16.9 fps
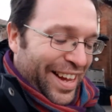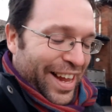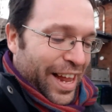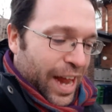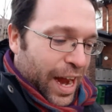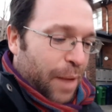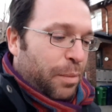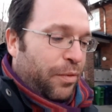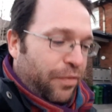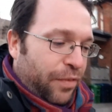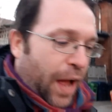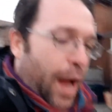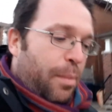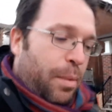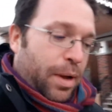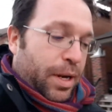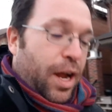I'm
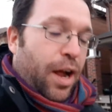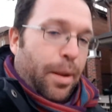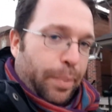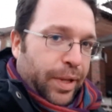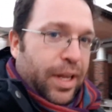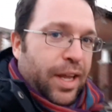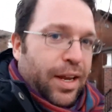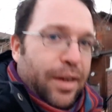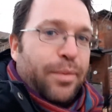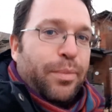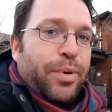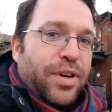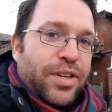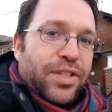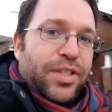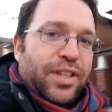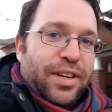a complicated
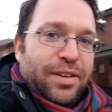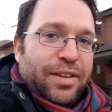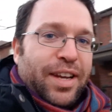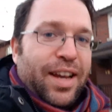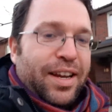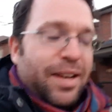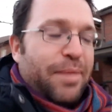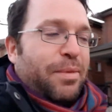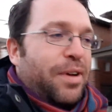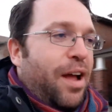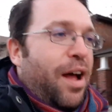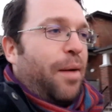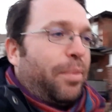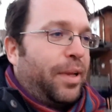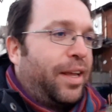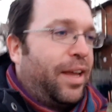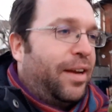person, okay? I'm a
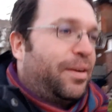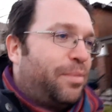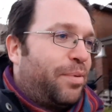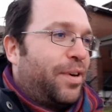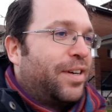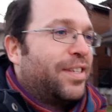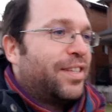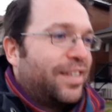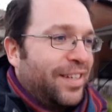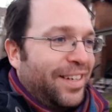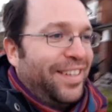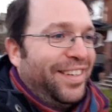complicated person.